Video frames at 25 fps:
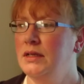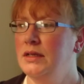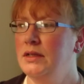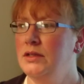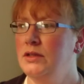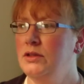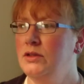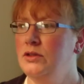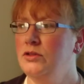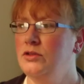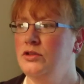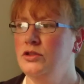
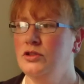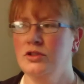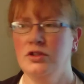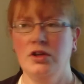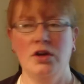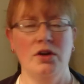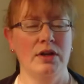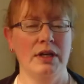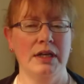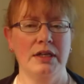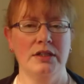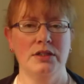you just
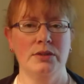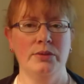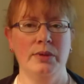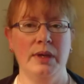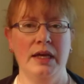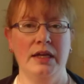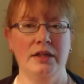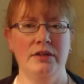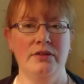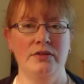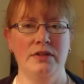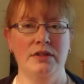can't get too
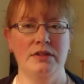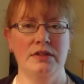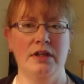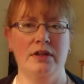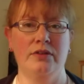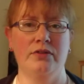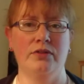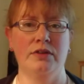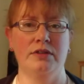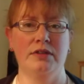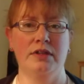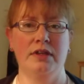ahead of
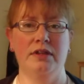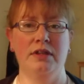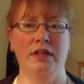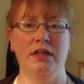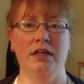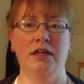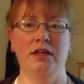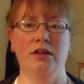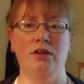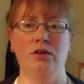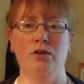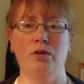yourself, because I
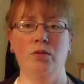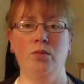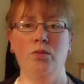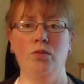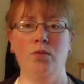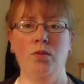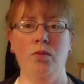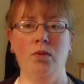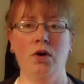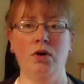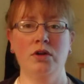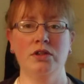think you
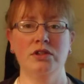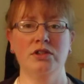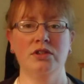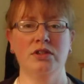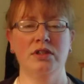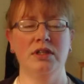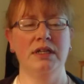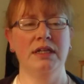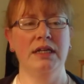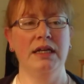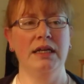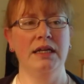can what
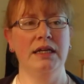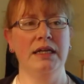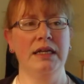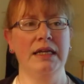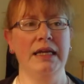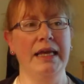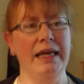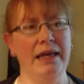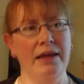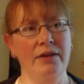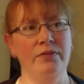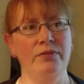
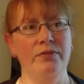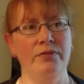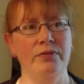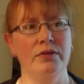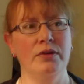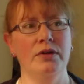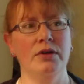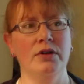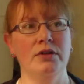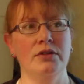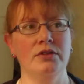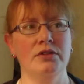if
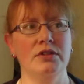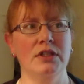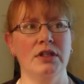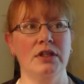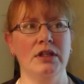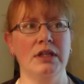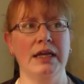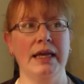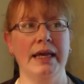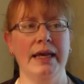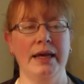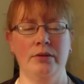until
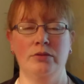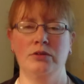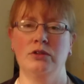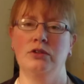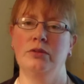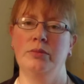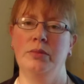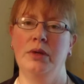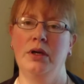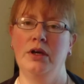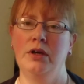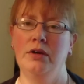the cows
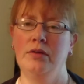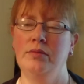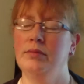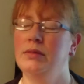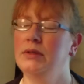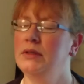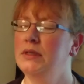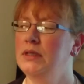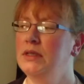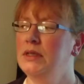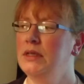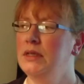come home,
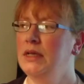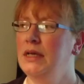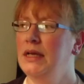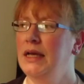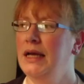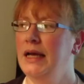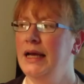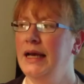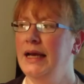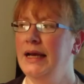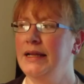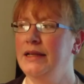
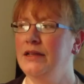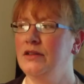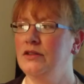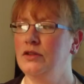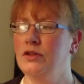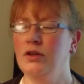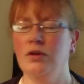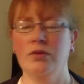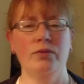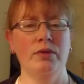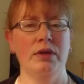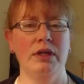and it's
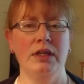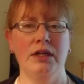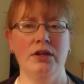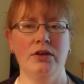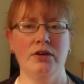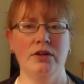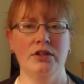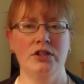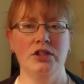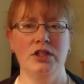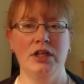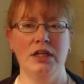not really
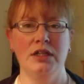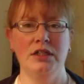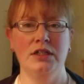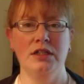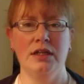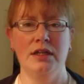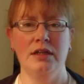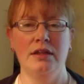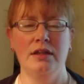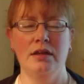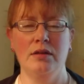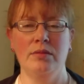going to change
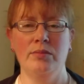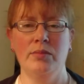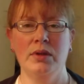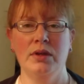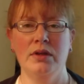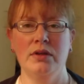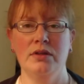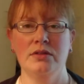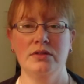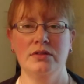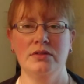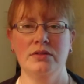anything,
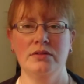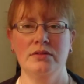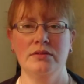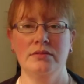because